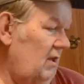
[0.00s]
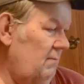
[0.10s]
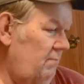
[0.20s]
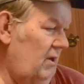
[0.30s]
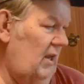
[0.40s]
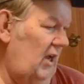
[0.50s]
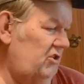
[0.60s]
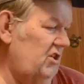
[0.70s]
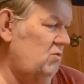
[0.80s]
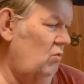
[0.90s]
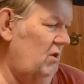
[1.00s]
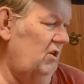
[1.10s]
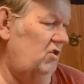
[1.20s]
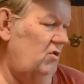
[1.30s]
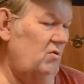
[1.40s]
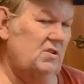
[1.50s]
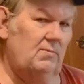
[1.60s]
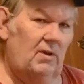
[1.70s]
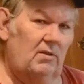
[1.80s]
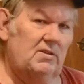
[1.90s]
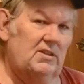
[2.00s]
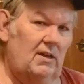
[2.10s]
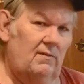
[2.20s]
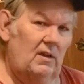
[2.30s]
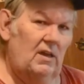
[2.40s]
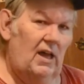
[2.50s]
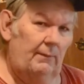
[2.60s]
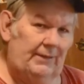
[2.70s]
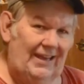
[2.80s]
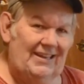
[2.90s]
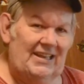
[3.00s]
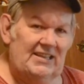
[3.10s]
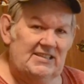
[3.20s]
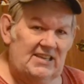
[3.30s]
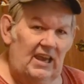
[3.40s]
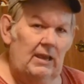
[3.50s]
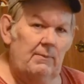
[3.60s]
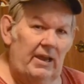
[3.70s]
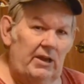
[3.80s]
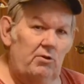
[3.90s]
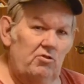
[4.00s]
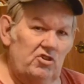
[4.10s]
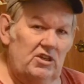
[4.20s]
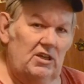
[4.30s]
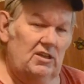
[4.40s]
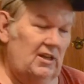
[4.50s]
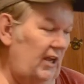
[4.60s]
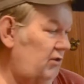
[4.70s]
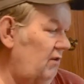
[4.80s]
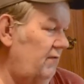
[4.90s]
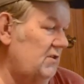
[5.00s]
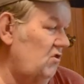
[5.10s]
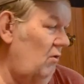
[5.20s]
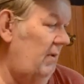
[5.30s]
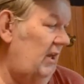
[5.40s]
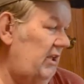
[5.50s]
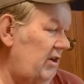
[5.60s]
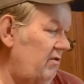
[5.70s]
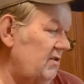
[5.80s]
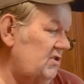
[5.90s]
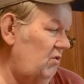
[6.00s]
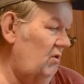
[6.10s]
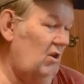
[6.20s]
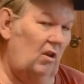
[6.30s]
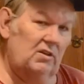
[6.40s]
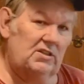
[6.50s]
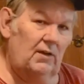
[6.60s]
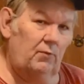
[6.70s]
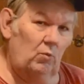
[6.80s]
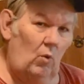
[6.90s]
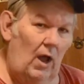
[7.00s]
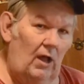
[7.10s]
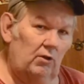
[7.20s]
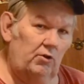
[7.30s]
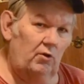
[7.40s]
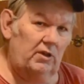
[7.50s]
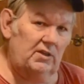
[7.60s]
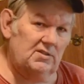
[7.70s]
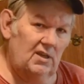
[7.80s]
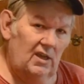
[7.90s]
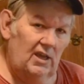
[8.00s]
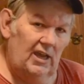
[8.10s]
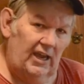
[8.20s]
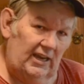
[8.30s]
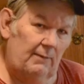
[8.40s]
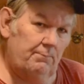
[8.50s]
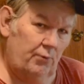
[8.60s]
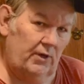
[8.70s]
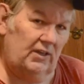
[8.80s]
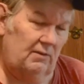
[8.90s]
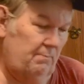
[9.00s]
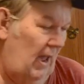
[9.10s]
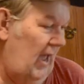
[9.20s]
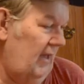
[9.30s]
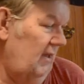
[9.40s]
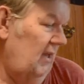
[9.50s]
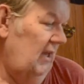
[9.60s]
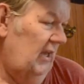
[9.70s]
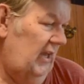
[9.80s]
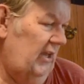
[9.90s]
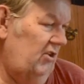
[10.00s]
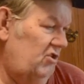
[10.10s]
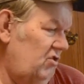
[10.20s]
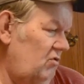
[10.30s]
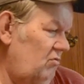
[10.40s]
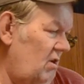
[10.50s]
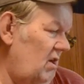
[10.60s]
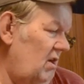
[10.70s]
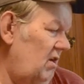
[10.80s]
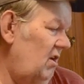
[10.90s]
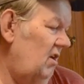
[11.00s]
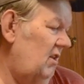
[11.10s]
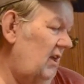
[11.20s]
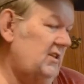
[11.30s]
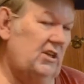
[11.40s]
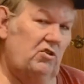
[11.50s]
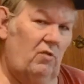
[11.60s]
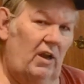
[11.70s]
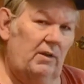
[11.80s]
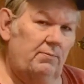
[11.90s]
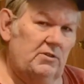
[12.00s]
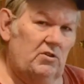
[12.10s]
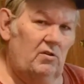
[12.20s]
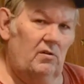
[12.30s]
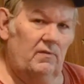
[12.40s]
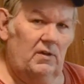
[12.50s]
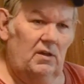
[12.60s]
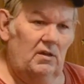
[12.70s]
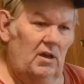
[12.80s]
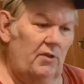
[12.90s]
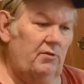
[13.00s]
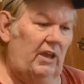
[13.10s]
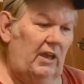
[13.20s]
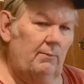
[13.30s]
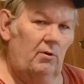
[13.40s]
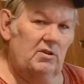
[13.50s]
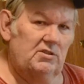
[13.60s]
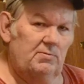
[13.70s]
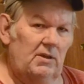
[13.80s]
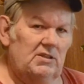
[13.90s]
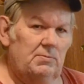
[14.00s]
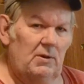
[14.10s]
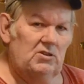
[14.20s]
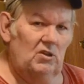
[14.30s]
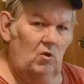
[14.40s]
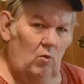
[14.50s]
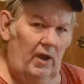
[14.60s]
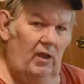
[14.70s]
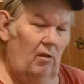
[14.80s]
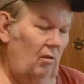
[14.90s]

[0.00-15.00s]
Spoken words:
But I just want to do some other stuff. I'm taking that same energy that I took for so many years doing all the stuff with wild turkeys, and I'm putting it back into, like I said, trying to preserve other game birds, especially quail,